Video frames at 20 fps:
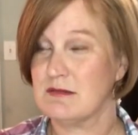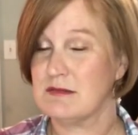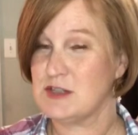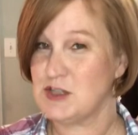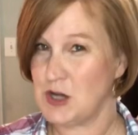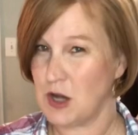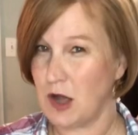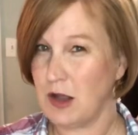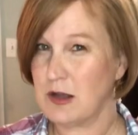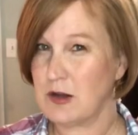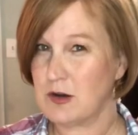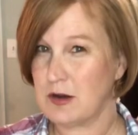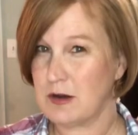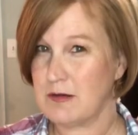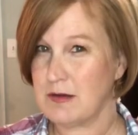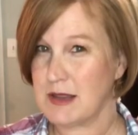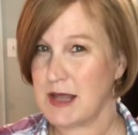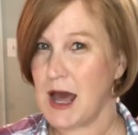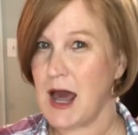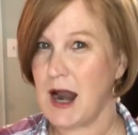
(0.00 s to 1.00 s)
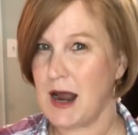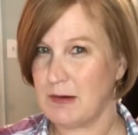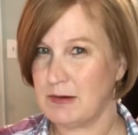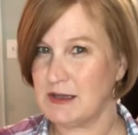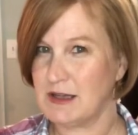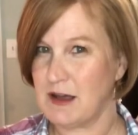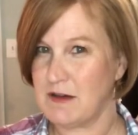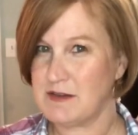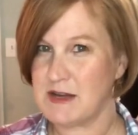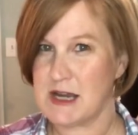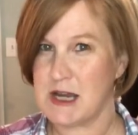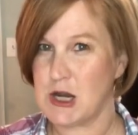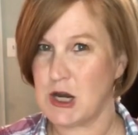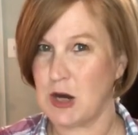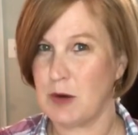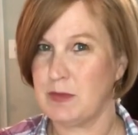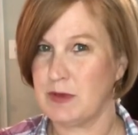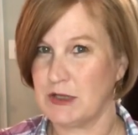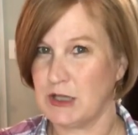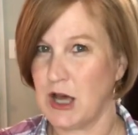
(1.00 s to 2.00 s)
Do y'all agree with that? I would love to
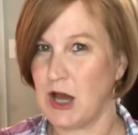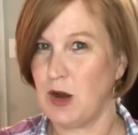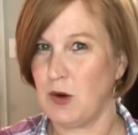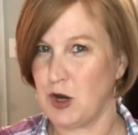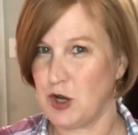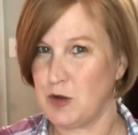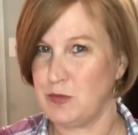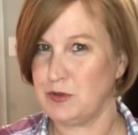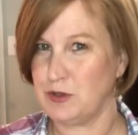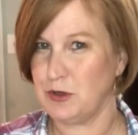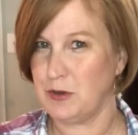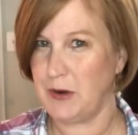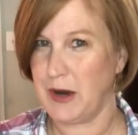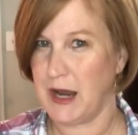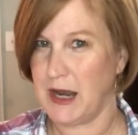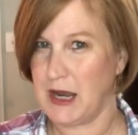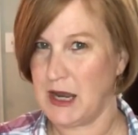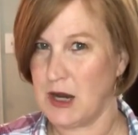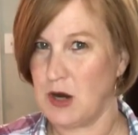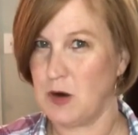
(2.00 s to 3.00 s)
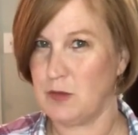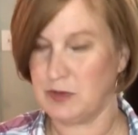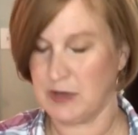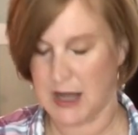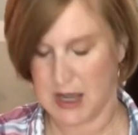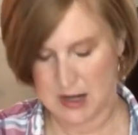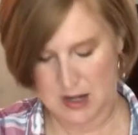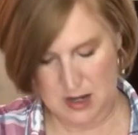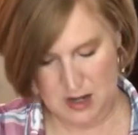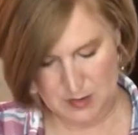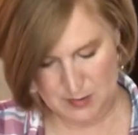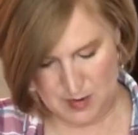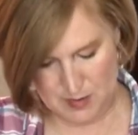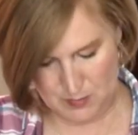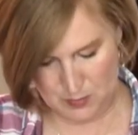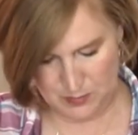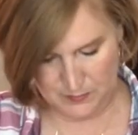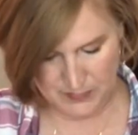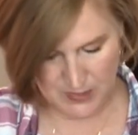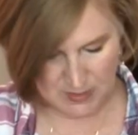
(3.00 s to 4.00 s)
hear below. Are you blue ink or black ink
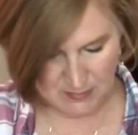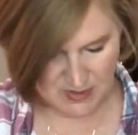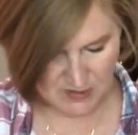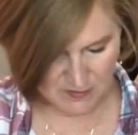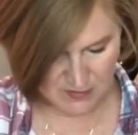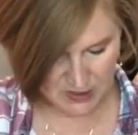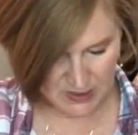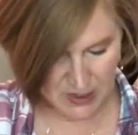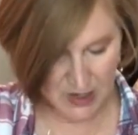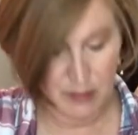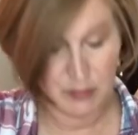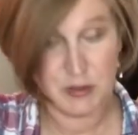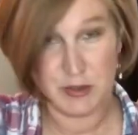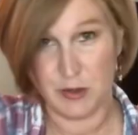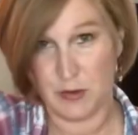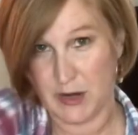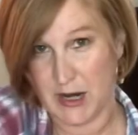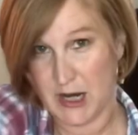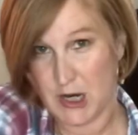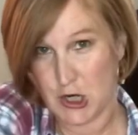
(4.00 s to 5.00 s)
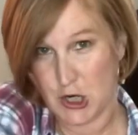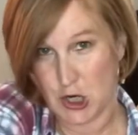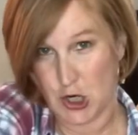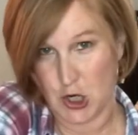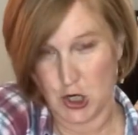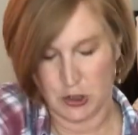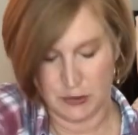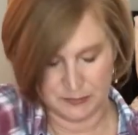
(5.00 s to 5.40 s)
people? I'm definitely a blue ink girl.